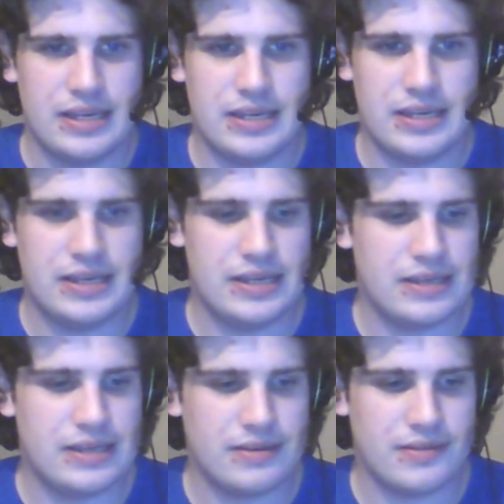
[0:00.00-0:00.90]

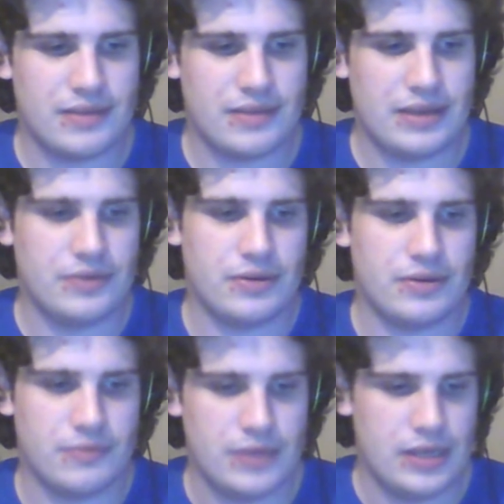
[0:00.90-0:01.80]
I don't
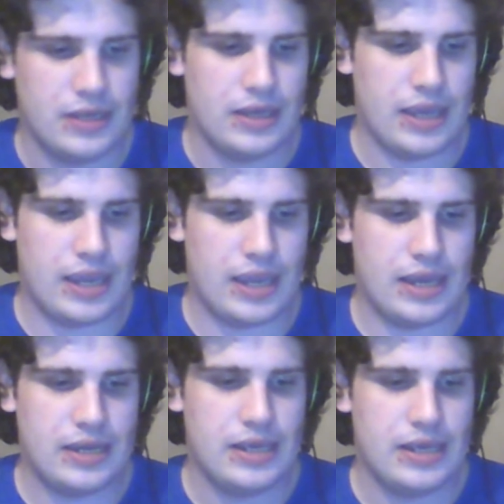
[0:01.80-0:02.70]
know. And